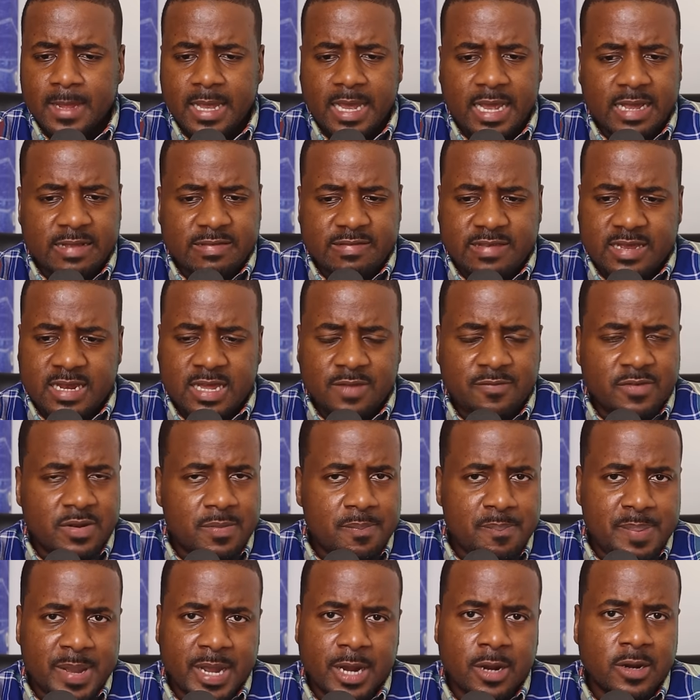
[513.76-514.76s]
it's an
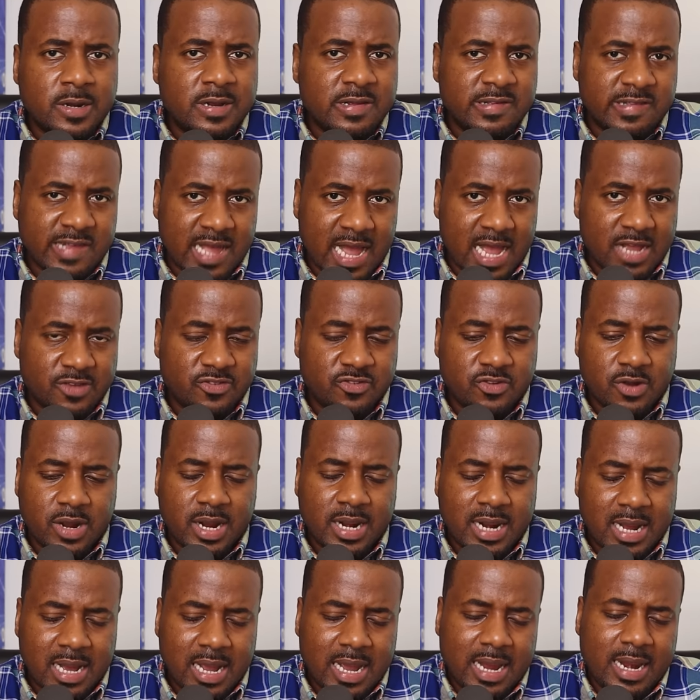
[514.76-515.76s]
even bigger disaster.
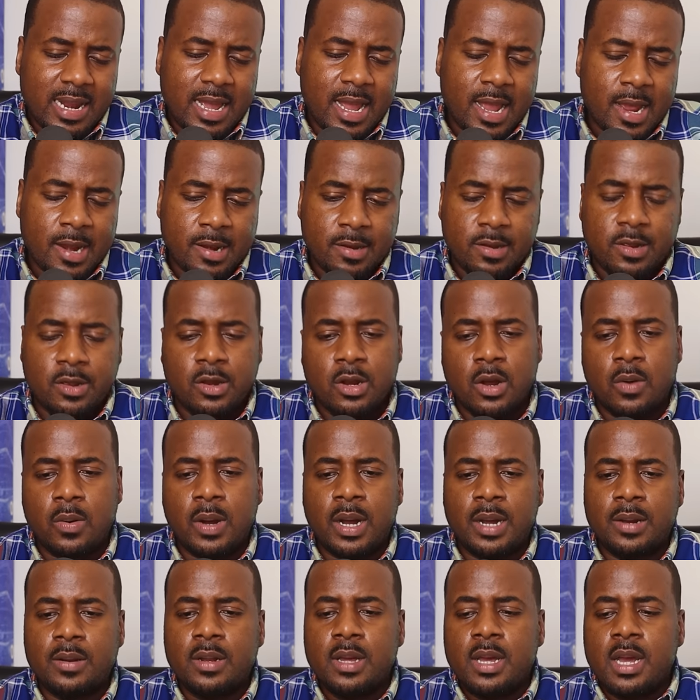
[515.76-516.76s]
And I you know
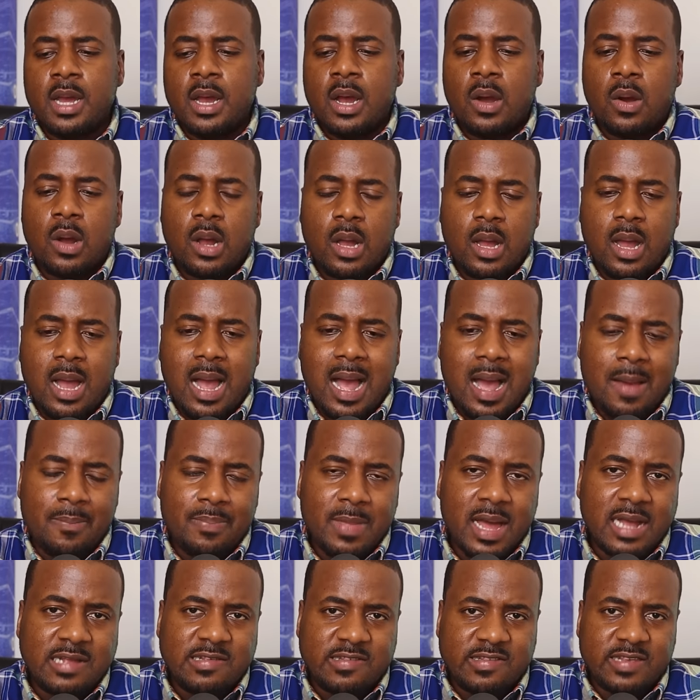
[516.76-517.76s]
what?
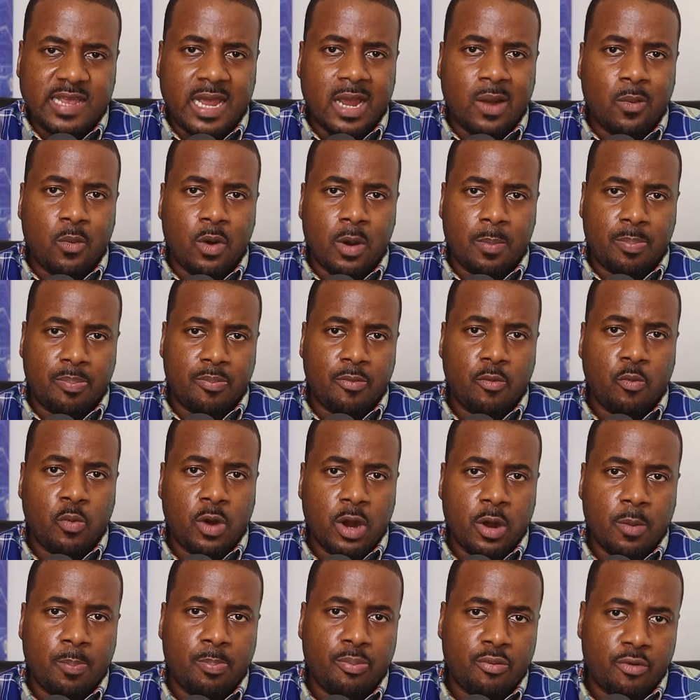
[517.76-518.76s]
I'm not saying
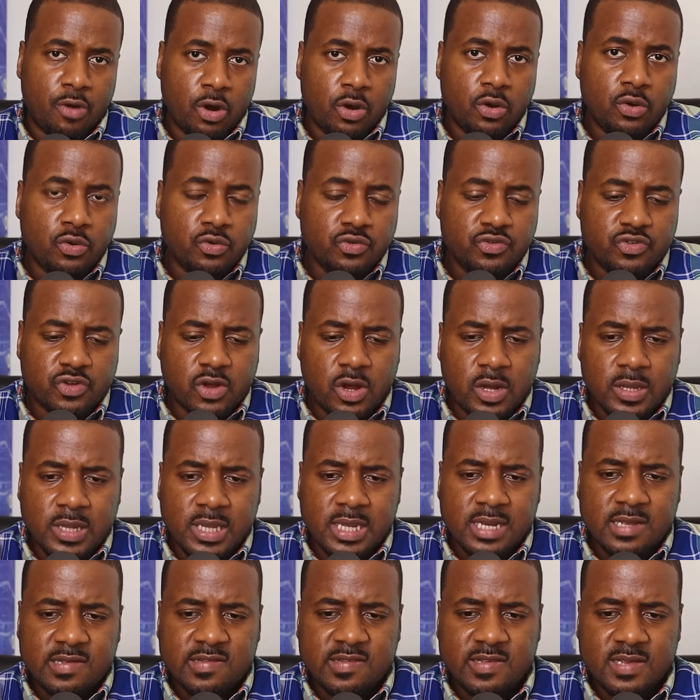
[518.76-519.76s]
we're pros
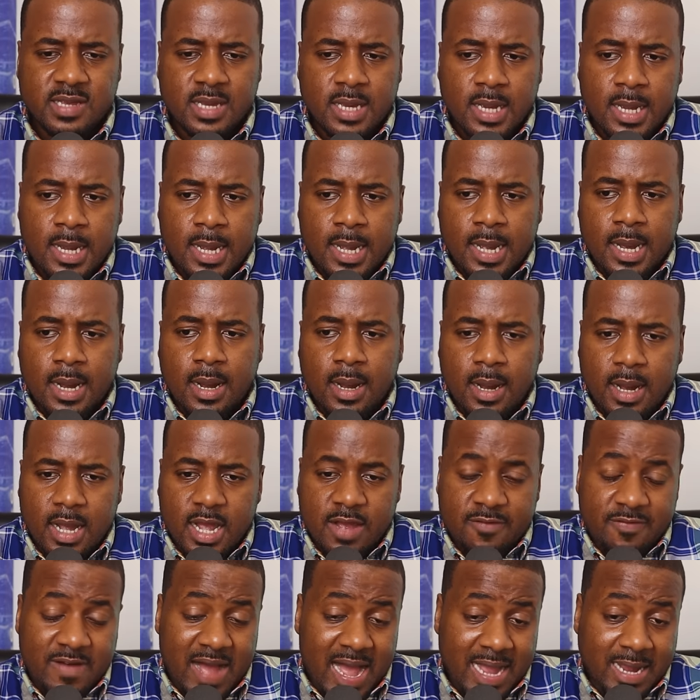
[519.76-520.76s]
on this.
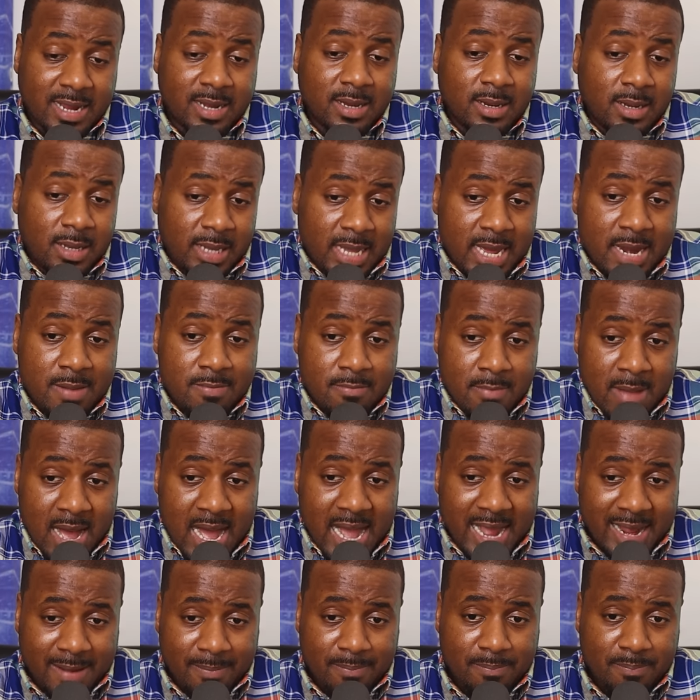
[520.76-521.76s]
If I could lend
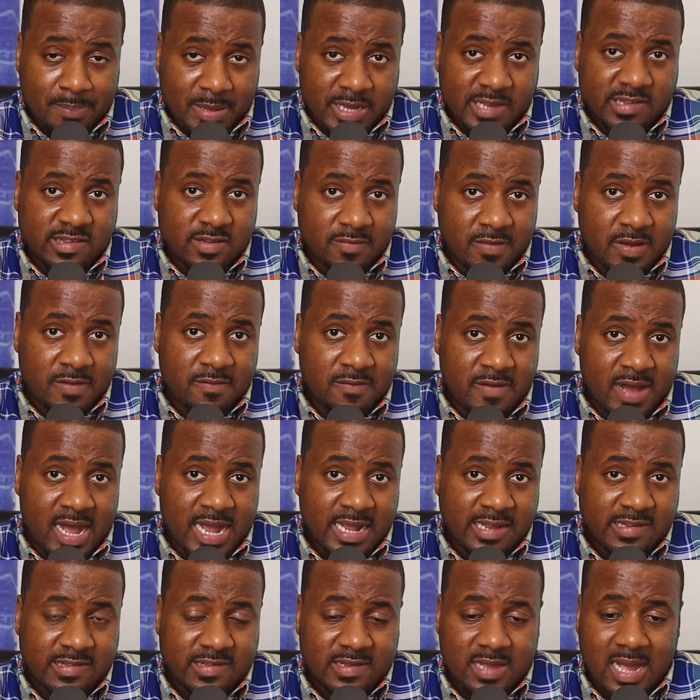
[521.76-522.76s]
my piece of
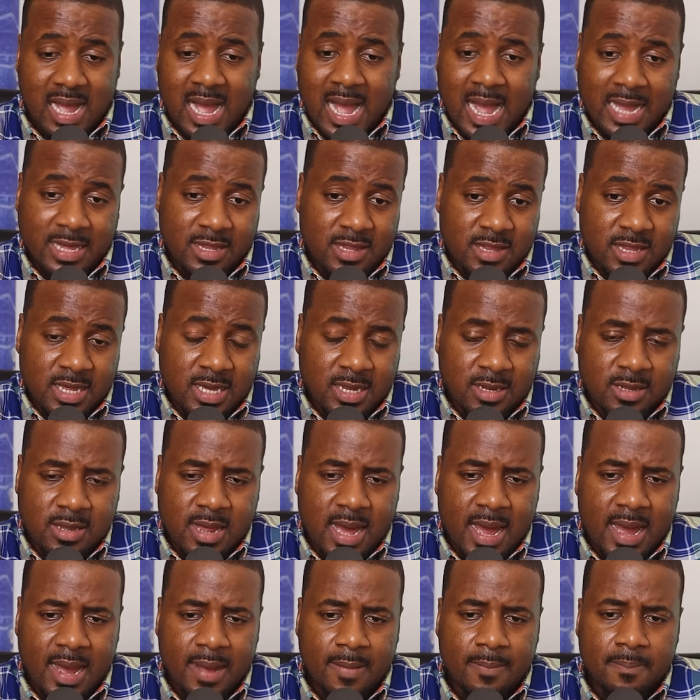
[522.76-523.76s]
advice, I think
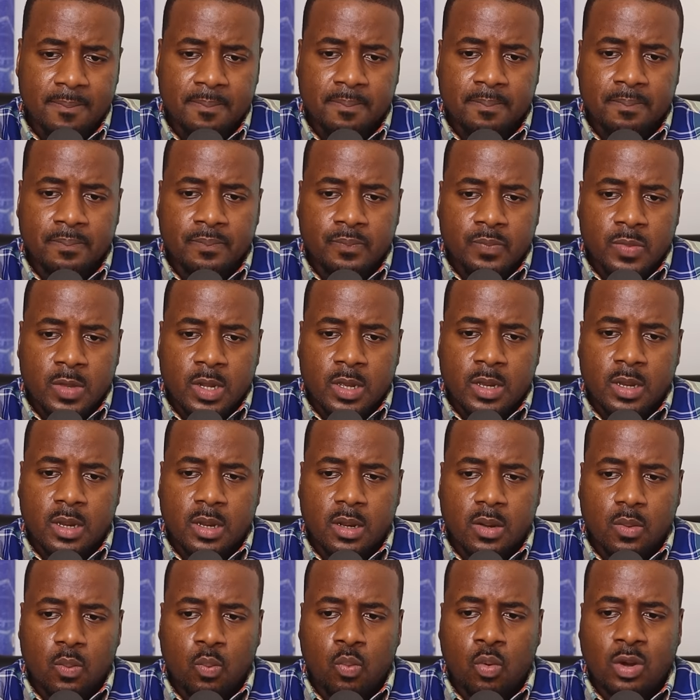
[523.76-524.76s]
that
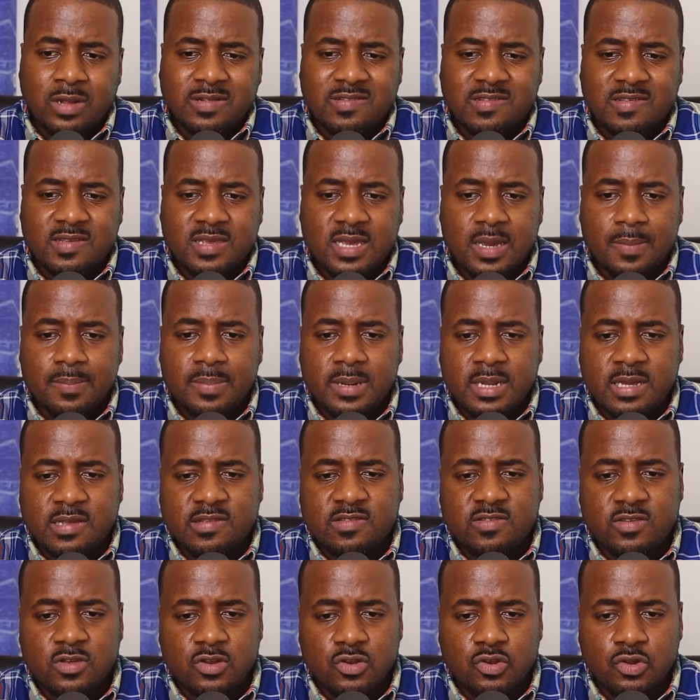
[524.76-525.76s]
what Skip
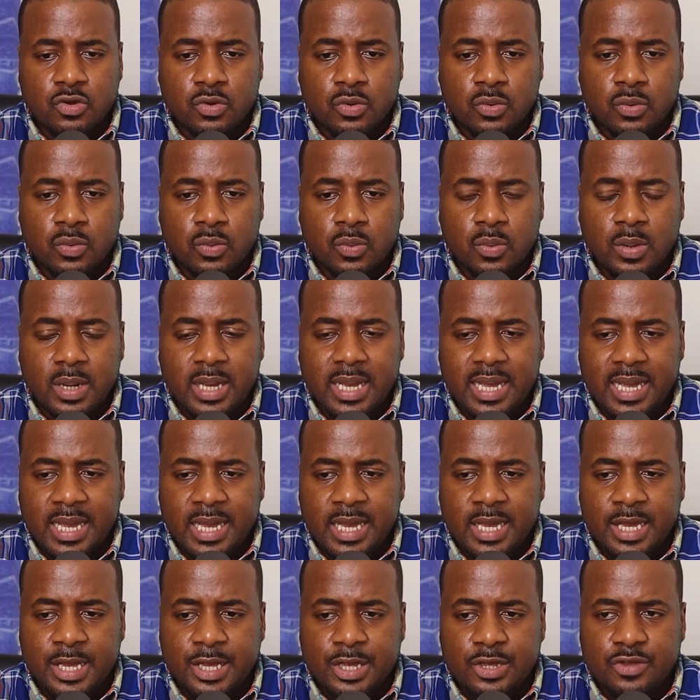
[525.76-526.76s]
needs to do
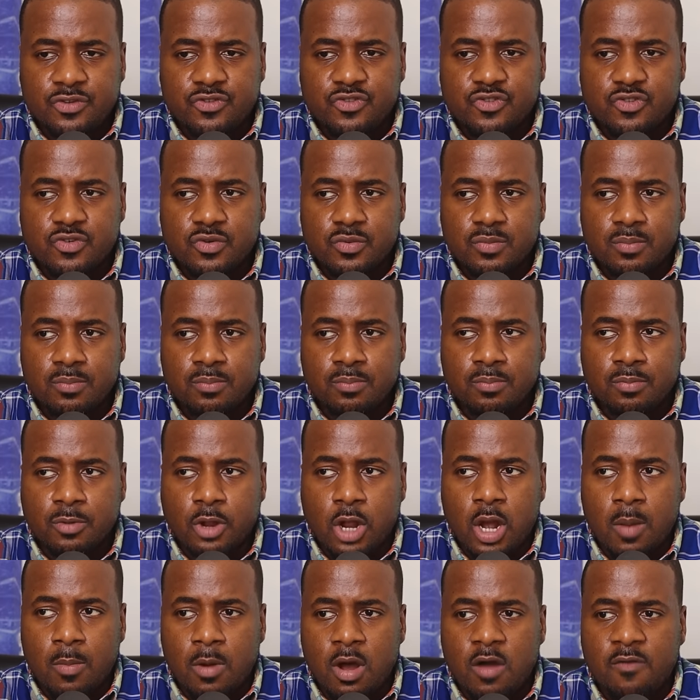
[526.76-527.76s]
is
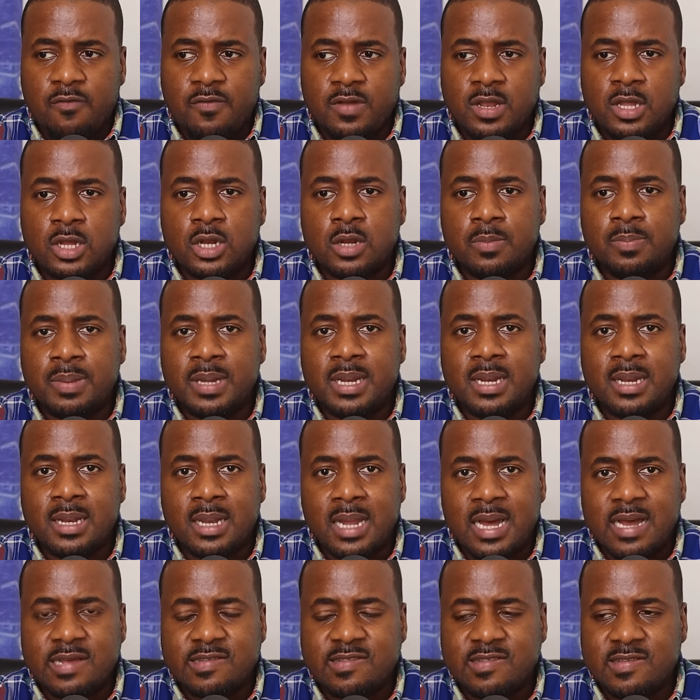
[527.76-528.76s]
come off a little bit
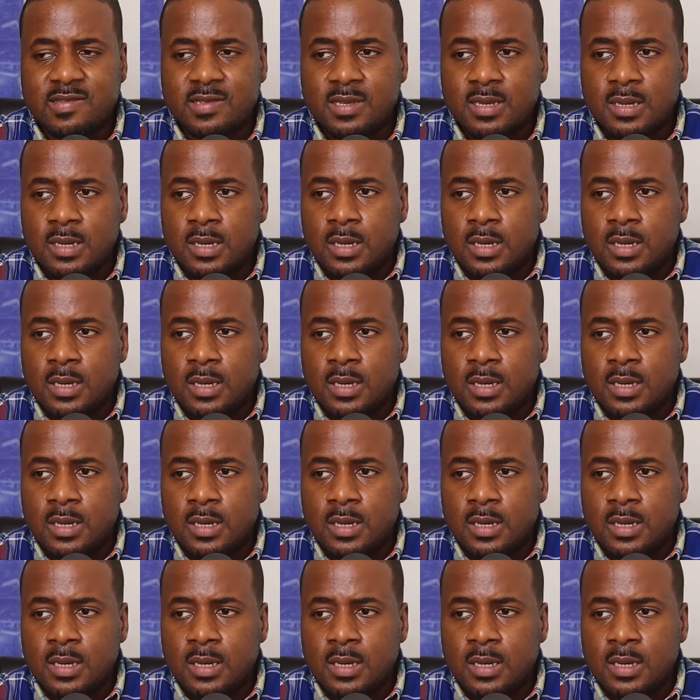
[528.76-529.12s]
less,